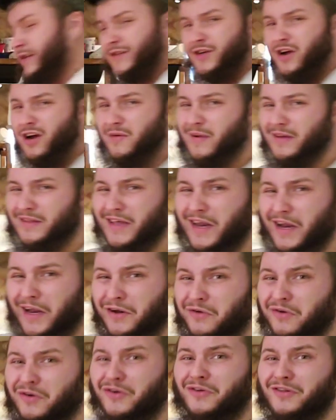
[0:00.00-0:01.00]
sorry about that. I
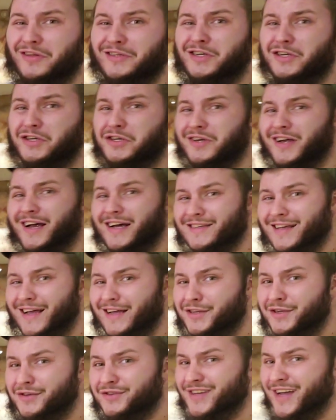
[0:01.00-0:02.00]
know it only took you guys
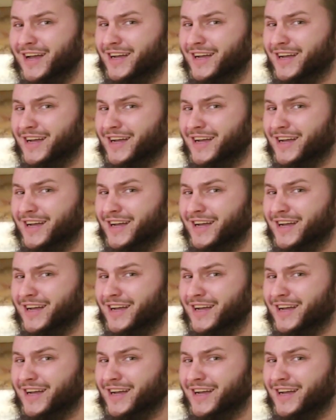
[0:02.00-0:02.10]
like 2